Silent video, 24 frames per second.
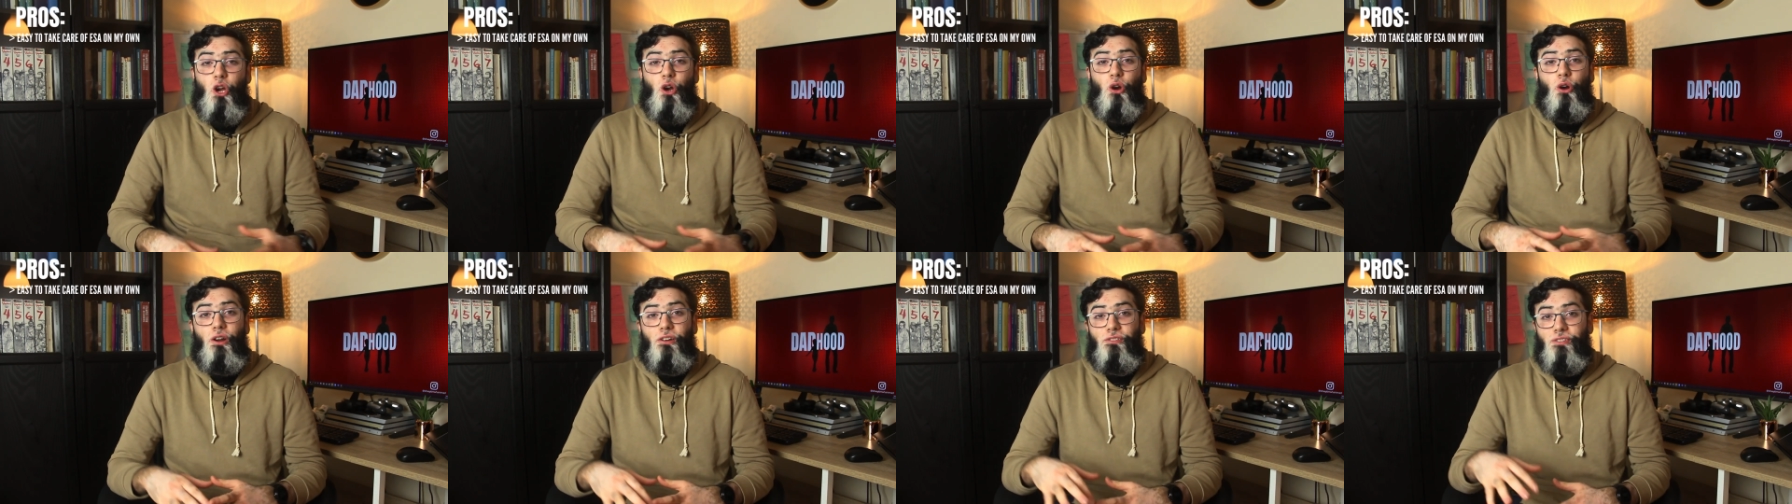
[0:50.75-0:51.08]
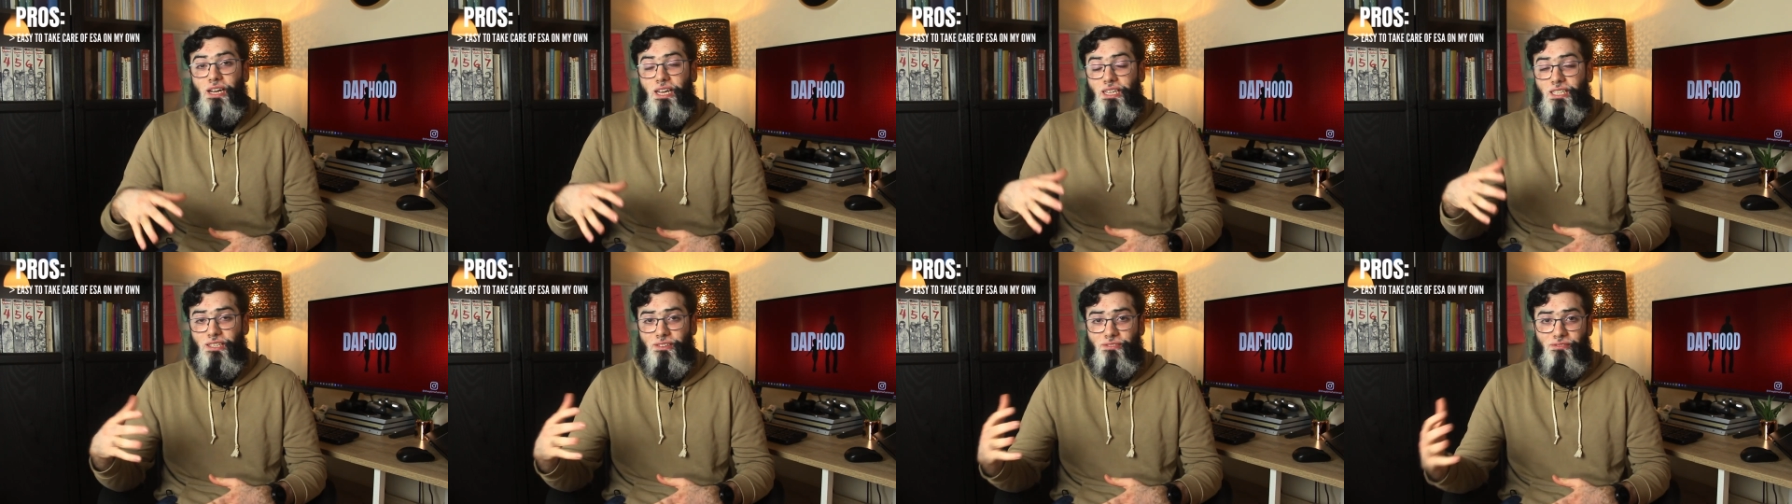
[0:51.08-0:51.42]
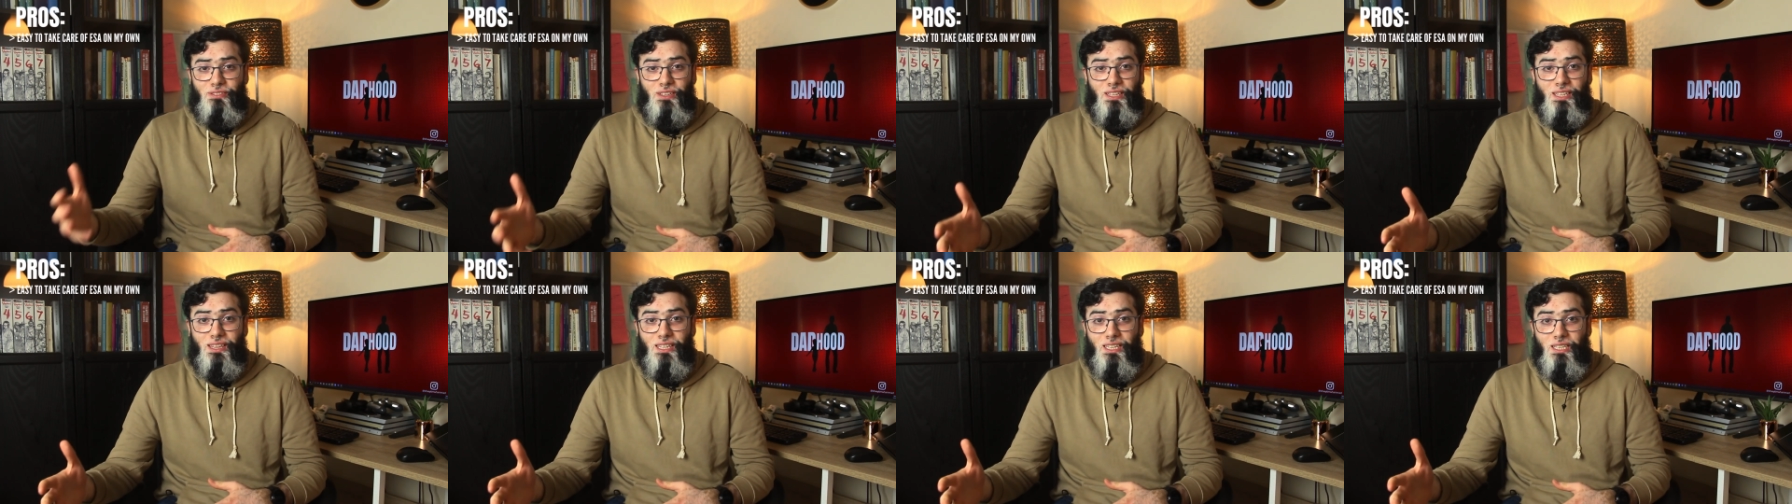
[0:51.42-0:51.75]
or if I had to
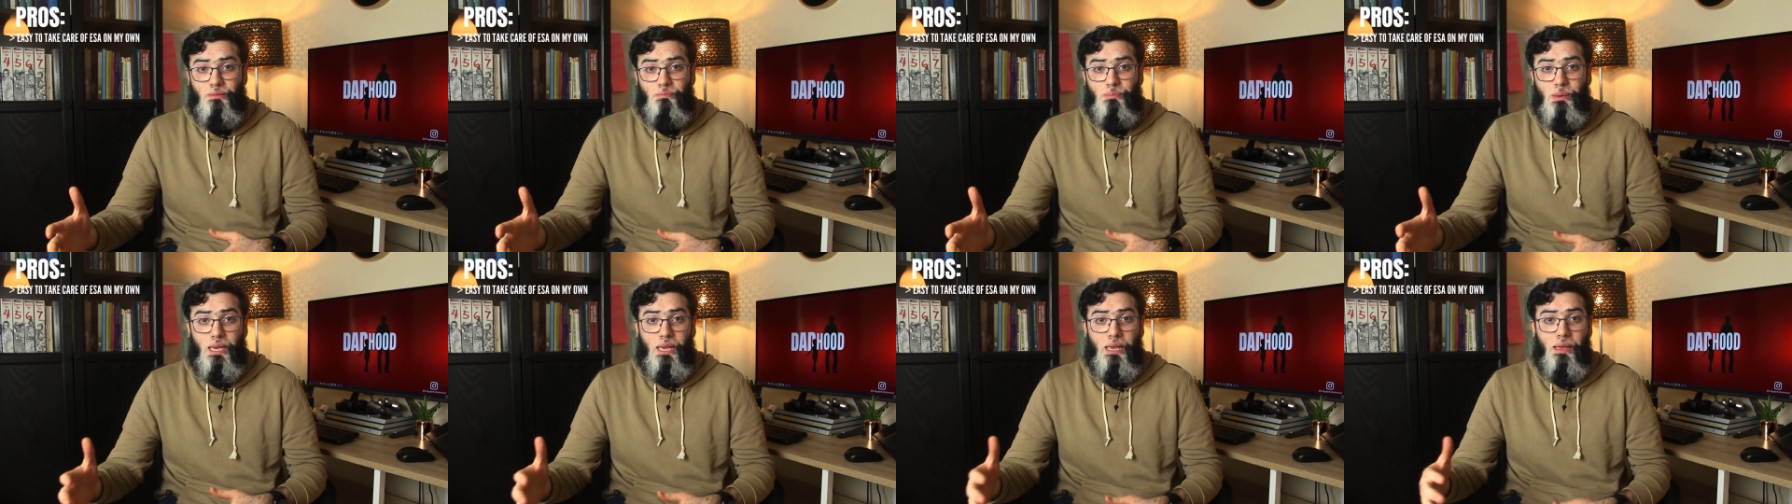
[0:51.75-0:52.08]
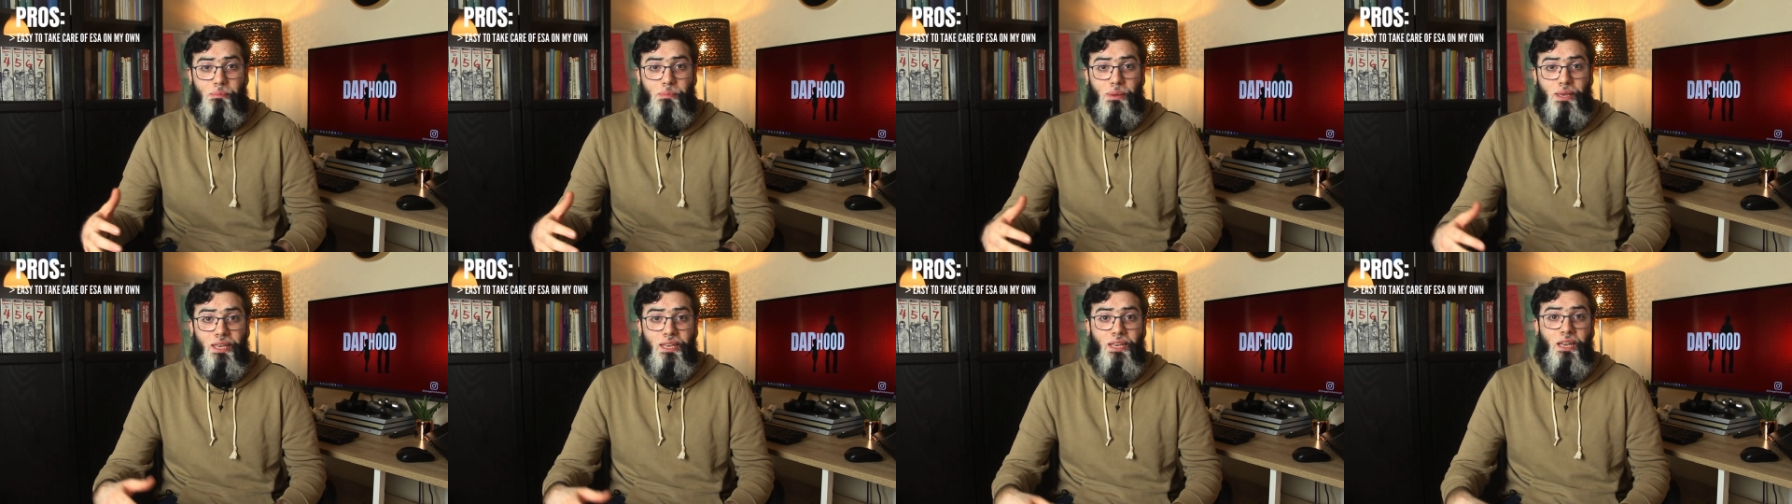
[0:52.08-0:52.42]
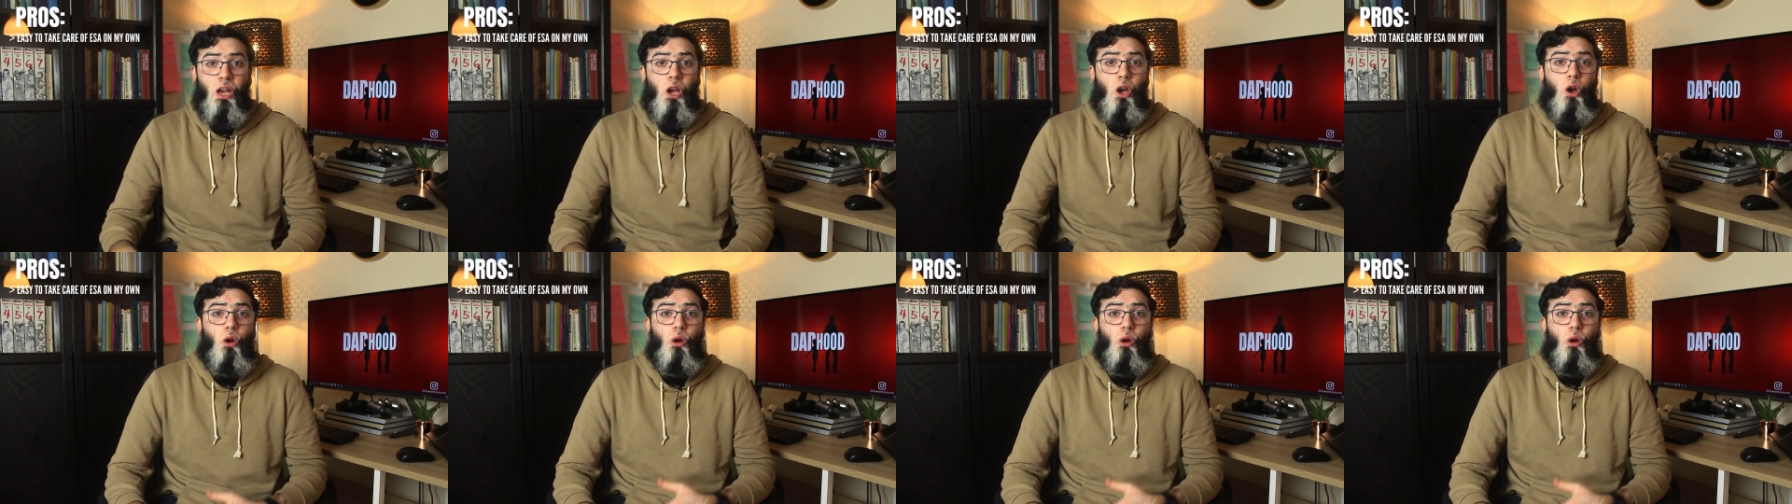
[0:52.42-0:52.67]
feed this baby,